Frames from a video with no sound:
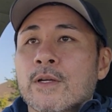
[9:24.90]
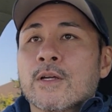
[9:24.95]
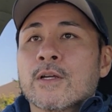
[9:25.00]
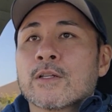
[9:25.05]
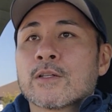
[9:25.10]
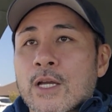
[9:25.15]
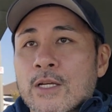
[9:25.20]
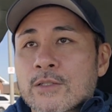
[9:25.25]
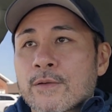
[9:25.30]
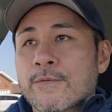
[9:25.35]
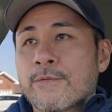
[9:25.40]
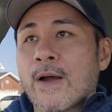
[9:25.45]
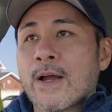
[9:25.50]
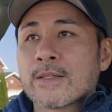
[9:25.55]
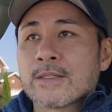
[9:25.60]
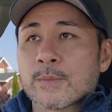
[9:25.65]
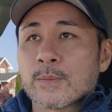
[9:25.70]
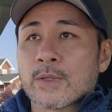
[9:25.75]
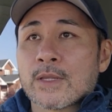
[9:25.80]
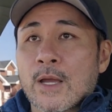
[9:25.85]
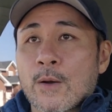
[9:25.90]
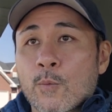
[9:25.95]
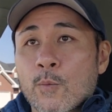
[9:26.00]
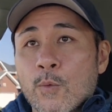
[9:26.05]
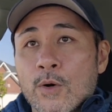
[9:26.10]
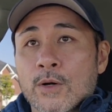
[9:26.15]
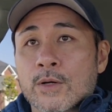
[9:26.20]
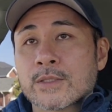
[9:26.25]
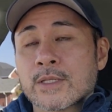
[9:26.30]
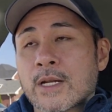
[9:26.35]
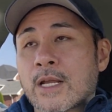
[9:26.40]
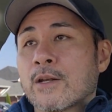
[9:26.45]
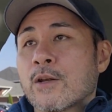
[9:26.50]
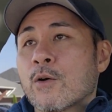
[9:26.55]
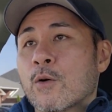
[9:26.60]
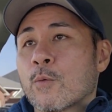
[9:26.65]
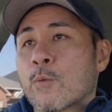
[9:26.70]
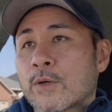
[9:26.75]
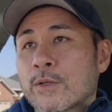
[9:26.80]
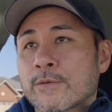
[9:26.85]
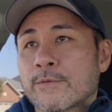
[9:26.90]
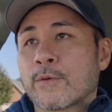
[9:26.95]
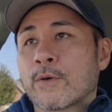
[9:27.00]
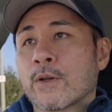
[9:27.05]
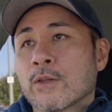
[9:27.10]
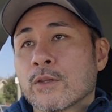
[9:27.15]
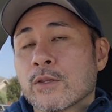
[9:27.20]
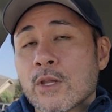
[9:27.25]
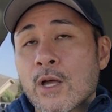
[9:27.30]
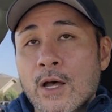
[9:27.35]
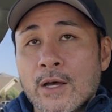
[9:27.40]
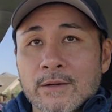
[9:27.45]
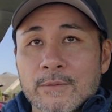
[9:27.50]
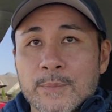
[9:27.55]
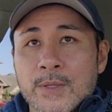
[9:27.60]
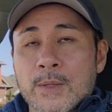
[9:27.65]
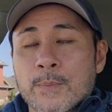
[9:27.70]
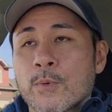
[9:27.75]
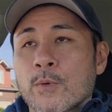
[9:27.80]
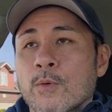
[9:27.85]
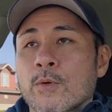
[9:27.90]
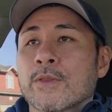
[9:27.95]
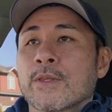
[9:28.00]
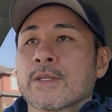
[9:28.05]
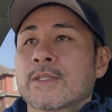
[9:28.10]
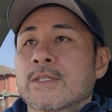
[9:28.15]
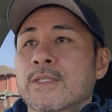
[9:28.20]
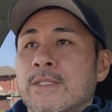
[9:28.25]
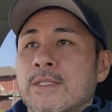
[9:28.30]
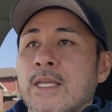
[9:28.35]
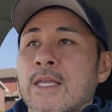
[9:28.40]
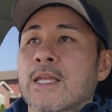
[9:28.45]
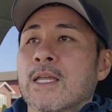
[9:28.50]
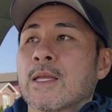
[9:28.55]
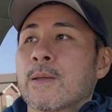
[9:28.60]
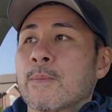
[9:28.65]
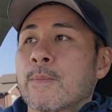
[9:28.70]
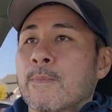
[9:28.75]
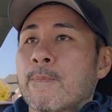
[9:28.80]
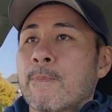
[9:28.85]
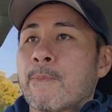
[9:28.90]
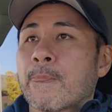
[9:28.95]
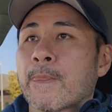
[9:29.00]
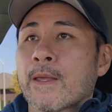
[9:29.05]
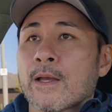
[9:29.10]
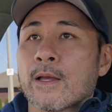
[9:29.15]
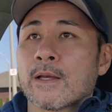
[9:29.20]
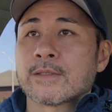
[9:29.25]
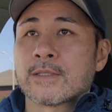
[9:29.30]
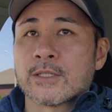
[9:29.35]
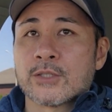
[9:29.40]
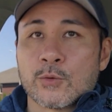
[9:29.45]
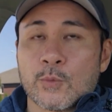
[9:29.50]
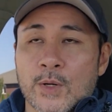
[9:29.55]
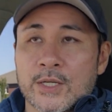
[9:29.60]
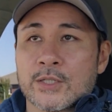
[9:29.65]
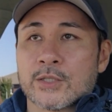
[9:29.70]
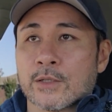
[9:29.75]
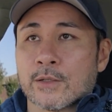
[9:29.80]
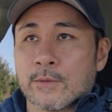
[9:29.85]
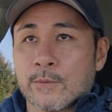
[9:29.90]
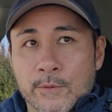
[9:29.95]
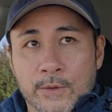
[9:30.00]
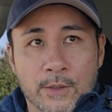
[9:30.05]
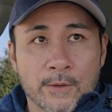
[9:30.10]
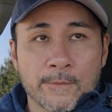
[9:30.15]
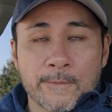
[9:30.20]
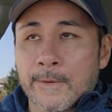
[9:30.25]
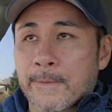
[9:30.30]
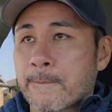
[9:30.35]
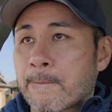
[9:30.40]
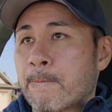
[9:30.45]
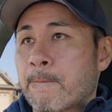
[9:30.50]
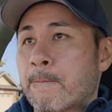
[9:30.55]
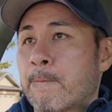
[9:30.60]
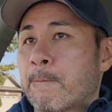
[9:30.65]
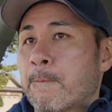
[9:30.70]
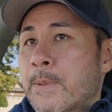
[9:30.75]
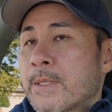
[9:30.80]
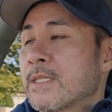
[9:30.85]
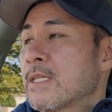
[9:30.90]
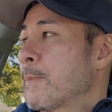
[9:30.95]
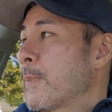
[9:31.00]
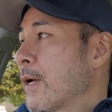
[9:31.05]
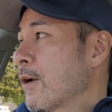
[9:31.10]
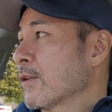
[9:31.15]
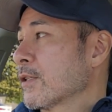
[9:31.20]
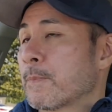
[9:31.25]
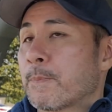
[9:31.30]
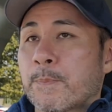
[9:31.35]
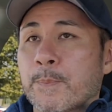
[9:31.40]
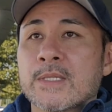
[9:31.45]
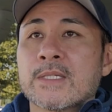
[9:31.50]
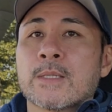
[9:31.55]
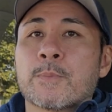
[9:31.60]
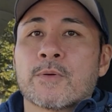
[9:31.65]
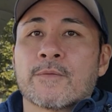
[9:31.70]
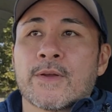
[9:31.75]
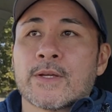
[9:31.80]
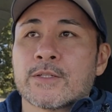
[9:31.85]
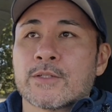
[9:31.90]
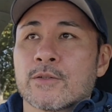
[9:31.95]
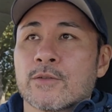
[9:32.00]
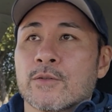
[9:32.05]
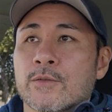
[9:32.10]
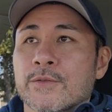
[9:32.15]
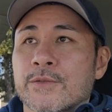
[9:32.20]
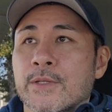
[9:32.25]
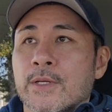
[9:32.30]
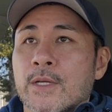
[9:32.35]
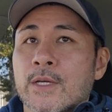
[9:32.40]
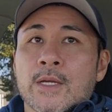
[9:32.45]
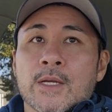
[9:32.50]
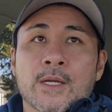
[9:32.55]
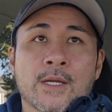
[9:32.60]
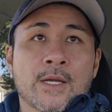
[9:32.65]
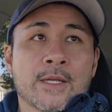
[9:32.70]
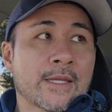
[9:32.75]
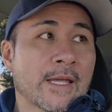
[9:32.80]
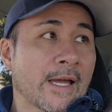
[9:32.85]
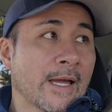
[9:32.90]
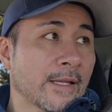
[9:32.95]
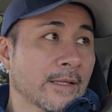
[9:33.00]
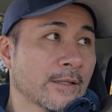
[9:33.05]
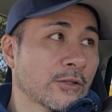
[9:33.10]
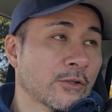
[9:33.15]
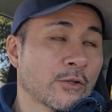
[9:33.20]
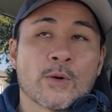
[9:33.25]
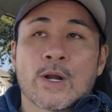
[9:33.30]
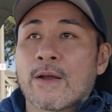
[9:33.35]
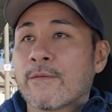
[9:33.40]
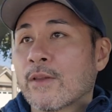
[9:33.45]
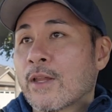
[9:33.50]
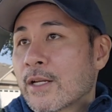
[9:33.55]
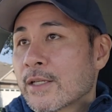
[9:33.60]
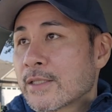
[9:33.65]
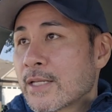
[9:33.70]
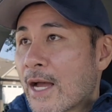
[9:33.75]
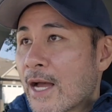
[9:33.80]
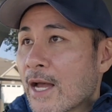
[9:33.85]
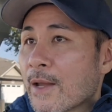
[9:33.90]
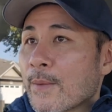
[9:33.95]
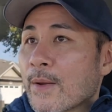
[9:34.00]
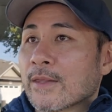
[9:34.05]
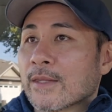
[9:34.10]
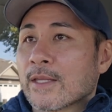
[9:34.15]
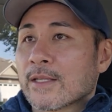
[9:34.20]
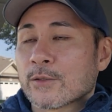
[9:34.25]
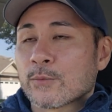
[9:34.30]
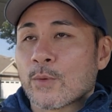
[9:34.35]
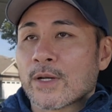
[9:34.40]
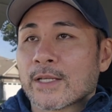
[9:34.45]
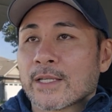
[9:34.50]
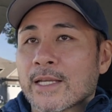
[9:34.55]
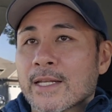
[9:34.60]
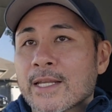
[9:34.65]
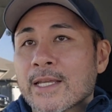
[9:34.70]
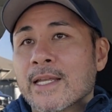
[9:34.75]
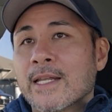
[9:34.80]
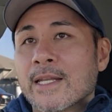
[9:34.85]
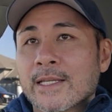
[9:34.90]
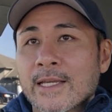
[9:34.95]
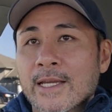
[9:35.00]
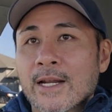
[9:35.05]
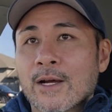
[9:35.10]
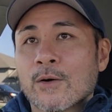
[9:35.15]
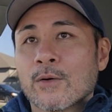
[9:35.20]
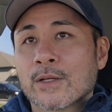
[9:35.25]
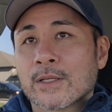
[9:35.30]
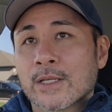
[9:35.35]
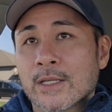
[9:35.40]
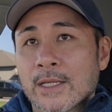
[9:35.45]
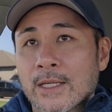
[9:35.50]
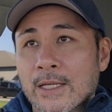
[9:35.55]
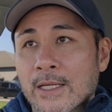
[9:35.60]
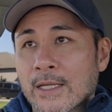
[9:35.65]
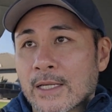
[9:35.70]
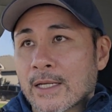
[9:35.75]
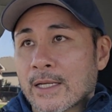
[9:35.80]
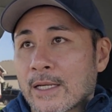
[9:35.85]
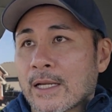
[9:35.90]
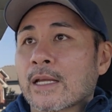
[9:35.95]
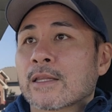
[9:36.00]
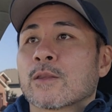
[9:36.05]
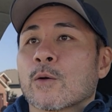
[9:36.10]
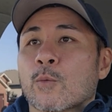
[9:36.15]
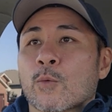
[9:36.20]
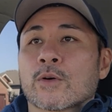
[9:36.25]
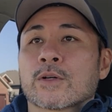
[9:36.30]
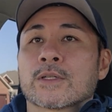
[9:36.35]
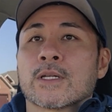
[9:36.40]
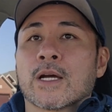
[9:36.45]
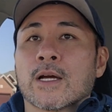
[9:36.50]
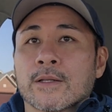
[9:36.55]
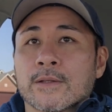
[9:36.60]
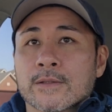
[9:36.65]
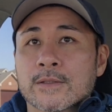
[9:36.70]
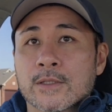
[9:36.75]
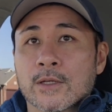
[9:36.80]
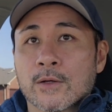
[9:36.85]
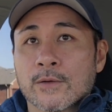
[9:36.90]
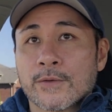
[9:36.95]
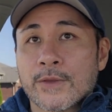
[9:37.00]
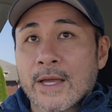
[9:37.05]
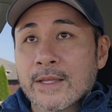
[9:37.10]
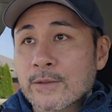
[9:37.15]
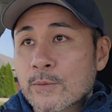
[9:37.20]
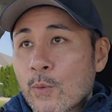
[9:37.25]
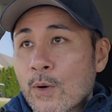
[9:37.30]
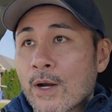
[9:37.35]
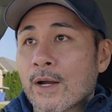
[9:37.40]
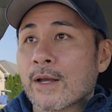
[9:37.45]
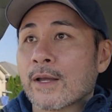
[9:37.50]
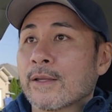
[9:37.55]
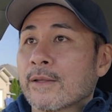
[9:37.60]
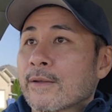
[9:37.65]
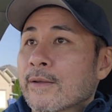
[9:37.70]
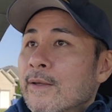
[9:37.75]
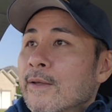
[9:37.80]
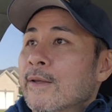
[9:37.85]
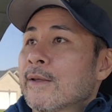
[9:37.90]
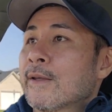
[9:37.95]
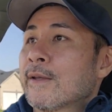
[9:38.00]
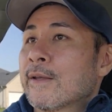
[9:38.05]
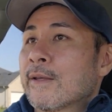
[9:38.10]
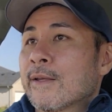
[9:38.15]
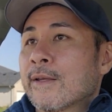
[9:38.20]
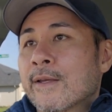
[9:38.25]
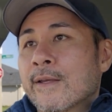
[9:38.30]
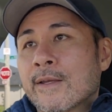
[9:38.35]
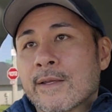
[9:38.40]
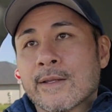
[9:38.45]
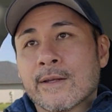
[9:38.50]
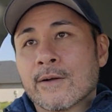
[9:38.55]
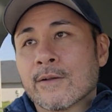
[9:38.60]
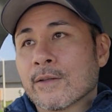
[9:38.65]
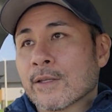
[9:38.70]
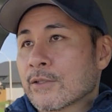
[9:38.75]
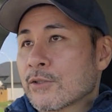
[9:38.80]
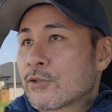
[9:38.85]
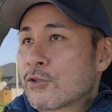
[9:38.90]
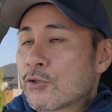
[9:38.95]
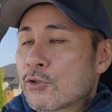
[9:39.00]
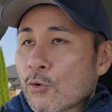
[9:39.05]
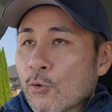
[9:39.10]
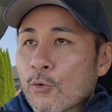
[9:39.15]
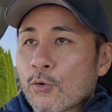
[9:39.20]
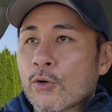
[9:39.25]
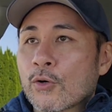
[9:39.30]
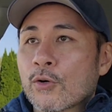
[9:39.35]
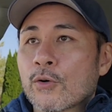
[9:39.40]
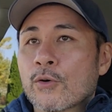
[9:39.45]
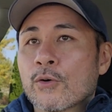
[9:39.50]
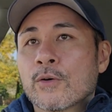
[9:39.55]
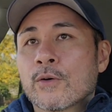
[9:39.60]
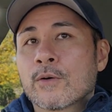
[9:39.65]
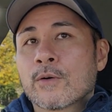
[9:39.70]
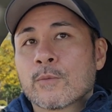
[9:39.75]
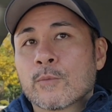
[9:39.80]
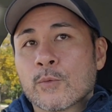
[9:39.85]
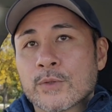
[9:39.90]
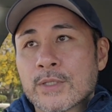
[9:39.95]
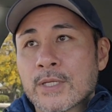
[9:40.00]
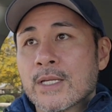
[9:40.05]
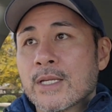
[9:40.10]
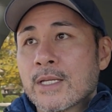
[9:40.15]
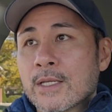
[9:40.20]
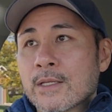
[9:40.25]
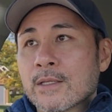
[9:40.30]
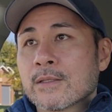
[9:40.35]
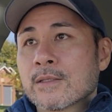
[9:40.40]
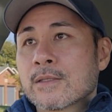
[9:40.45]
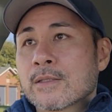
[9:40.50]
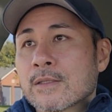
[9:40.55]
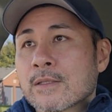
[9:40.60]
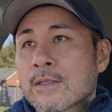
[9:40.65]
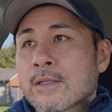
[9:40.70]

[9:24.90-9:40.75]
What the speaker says: to actually find something that works. And I know it works for a lot of people in the same situation, you know, like busy parents, busy professionals that don't have a lot of time, and they just want to get in and get out and get the work done. So that's why, you know, like shorter routines